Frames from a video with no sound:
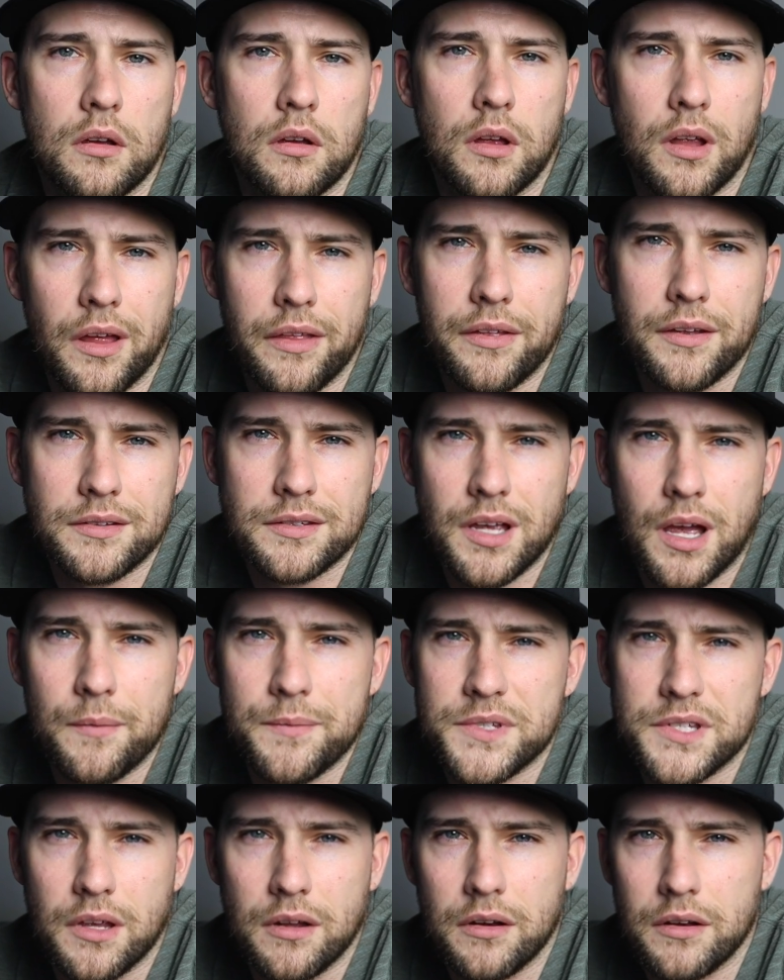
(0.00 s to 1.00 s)
And I think
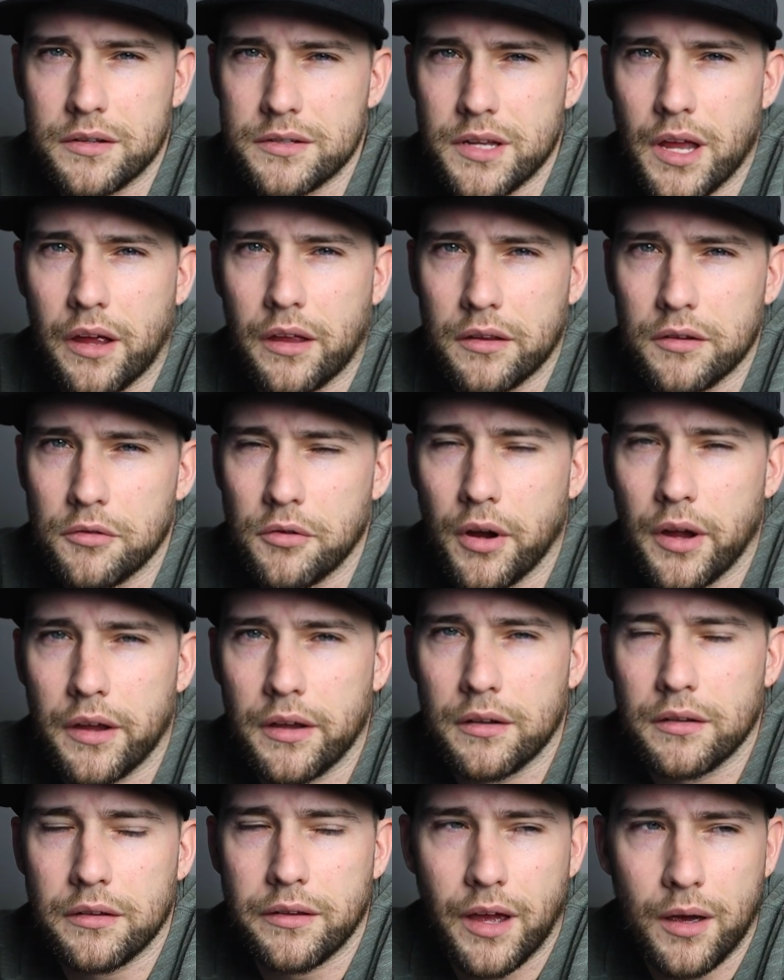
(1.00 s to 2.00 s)
Tom said it exactly
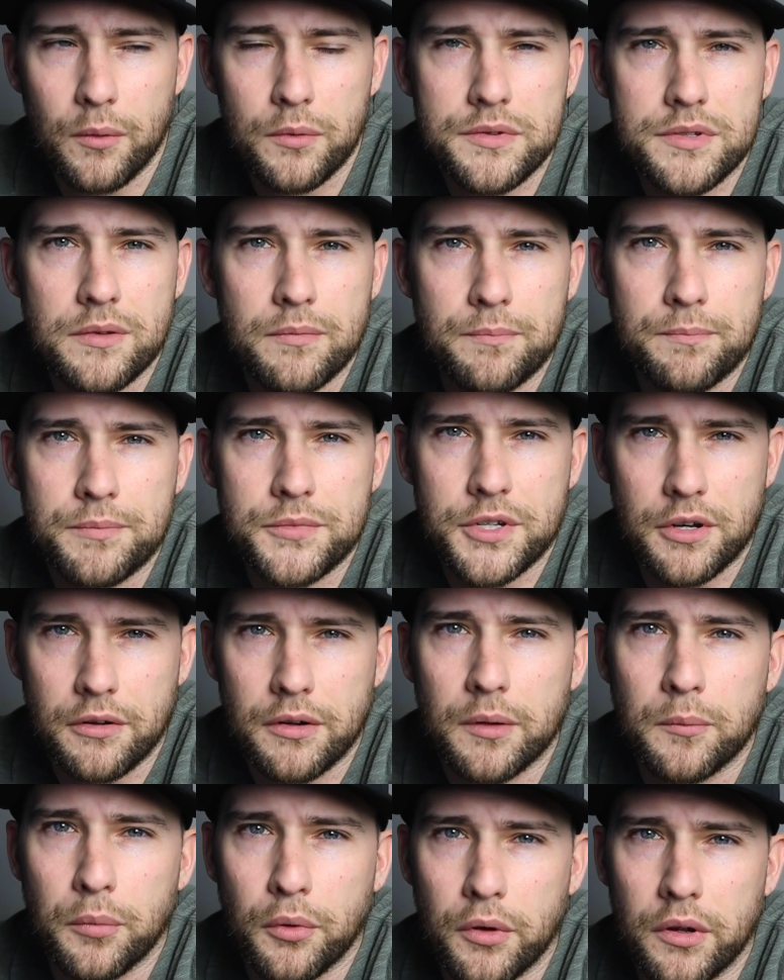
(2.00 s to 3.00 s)
right. That was a
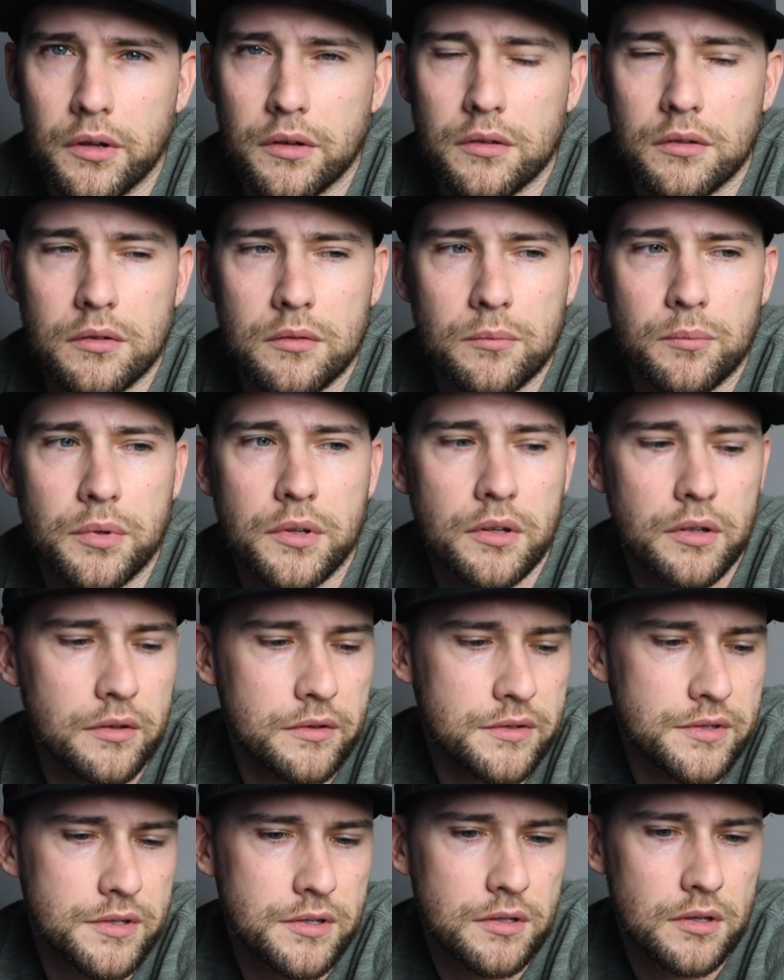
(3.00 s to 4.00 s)
turning point
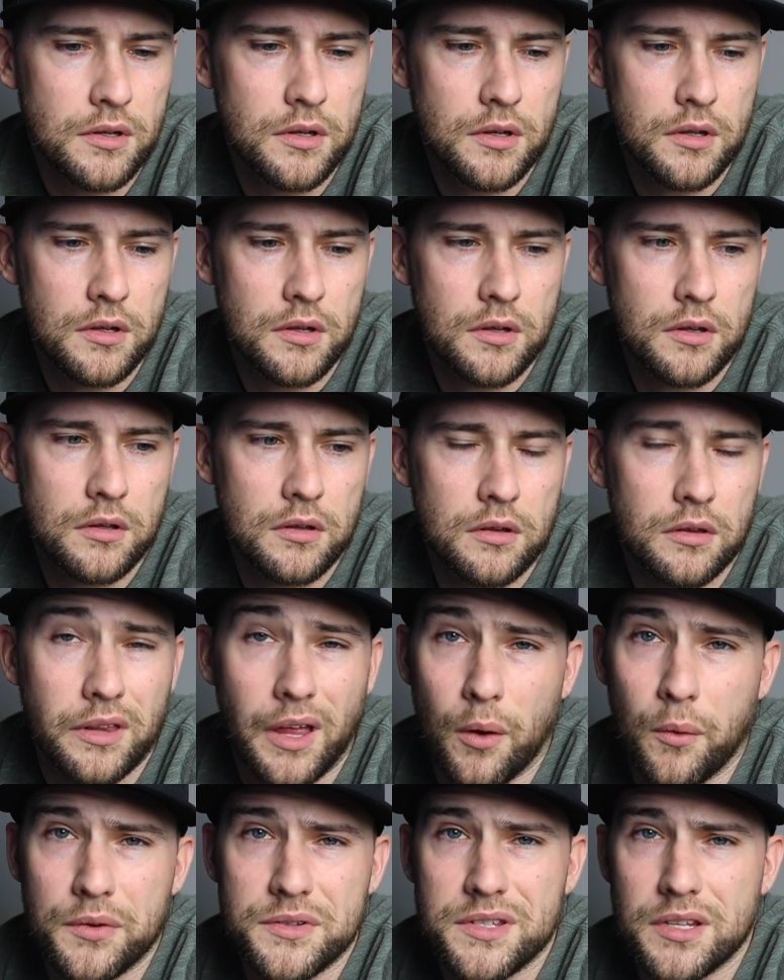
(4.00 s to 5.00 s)
because
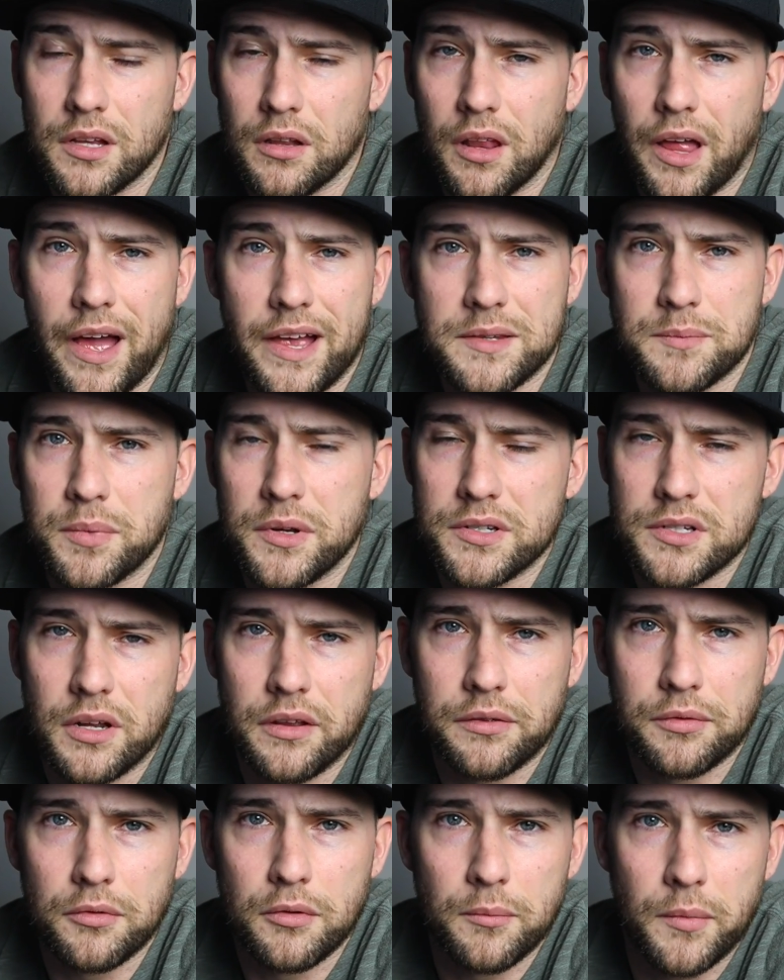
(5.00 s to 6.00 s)
that was the last pitch
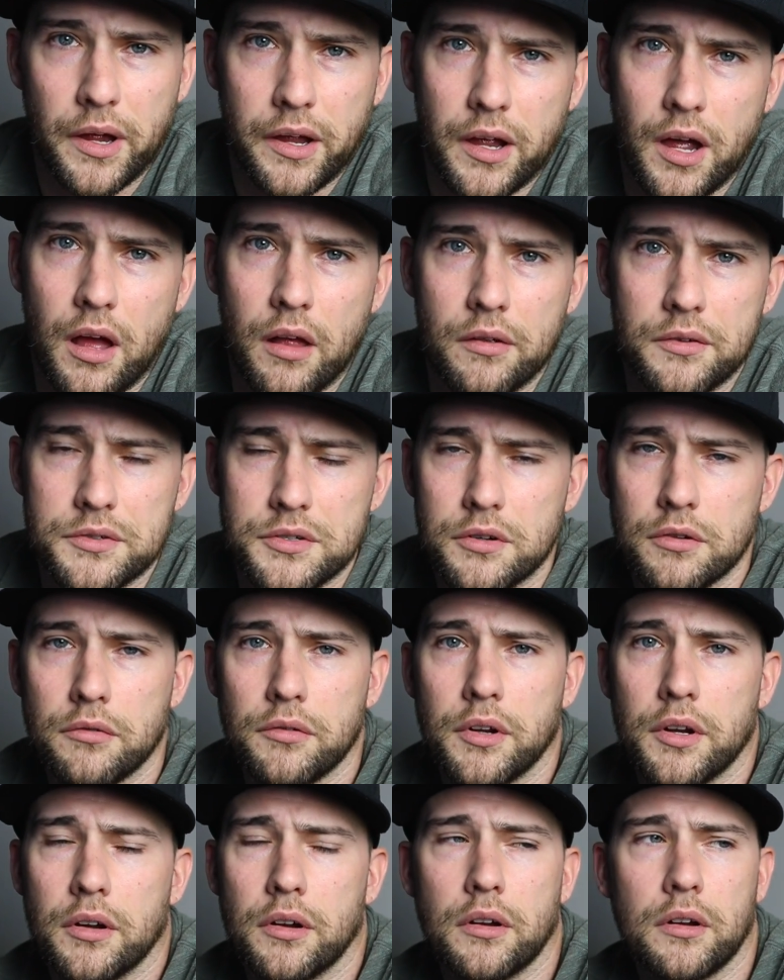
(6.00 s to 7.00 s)
I threw in my college
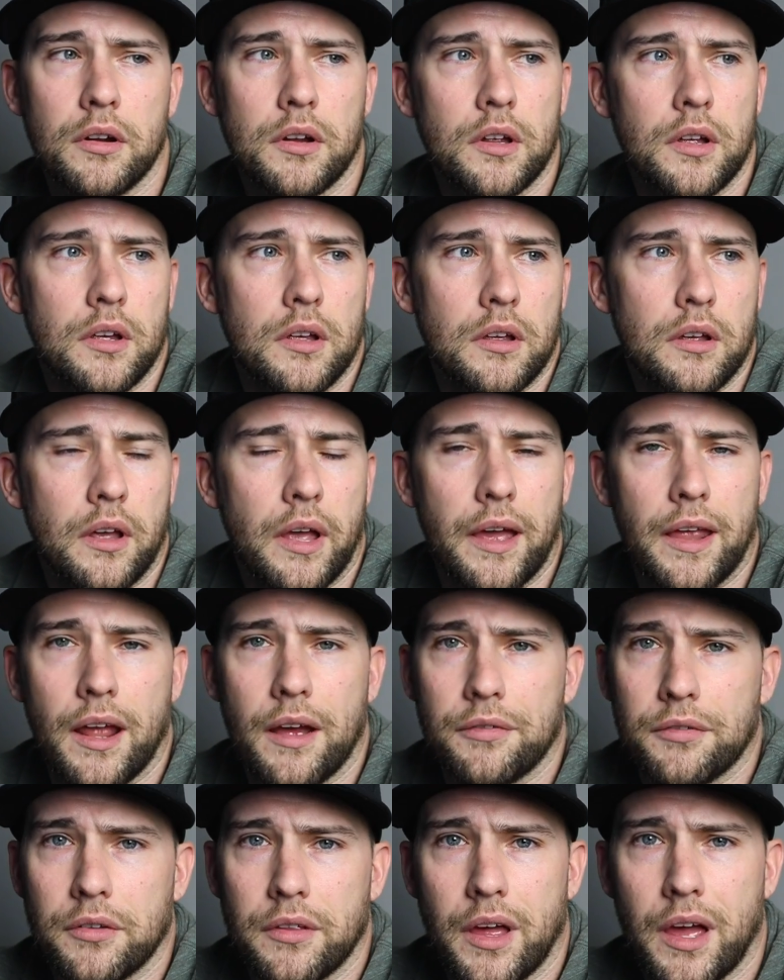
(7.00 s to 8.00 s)
career. And
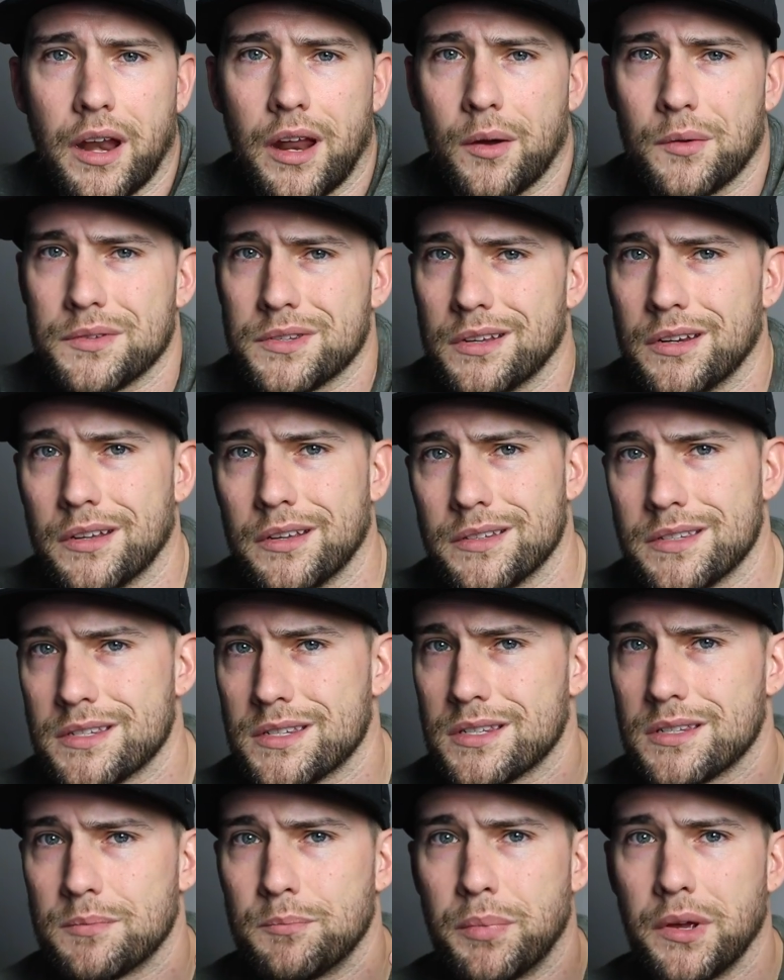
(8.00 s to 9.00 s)
after that, I was going to get
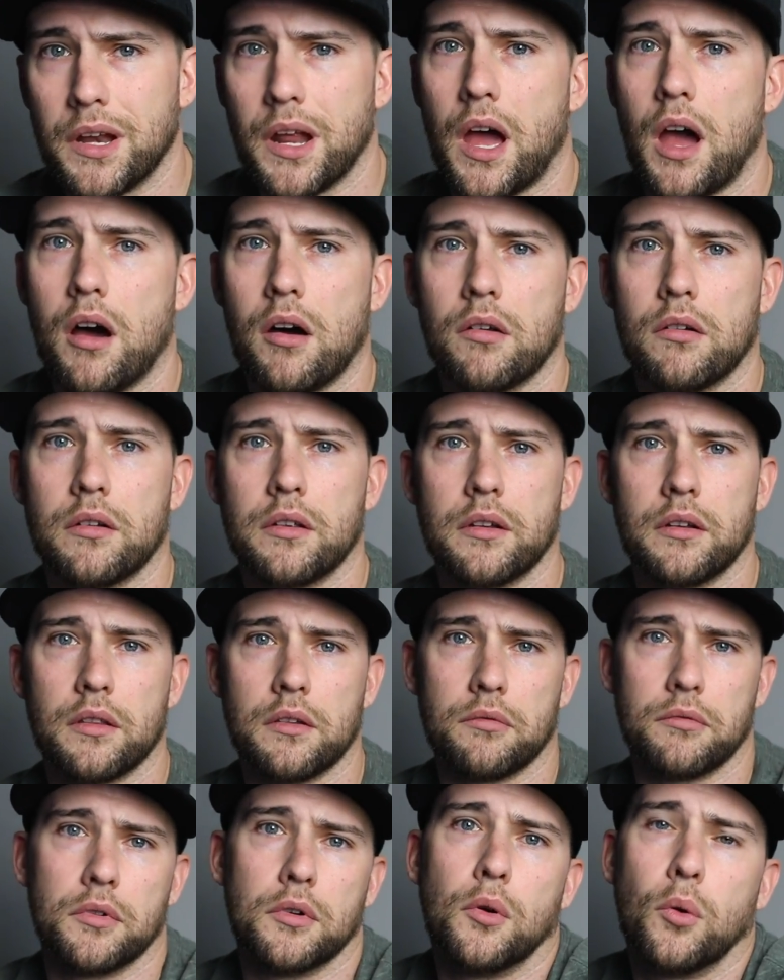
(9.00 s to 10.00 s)
spit out into
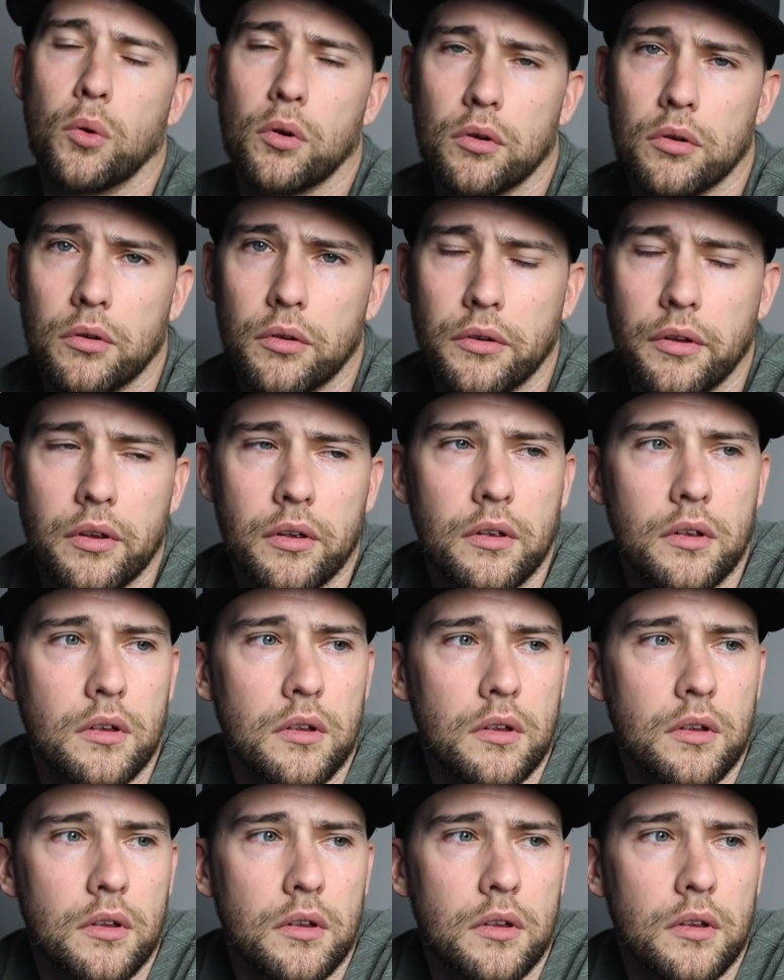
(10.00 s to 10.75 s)
the real world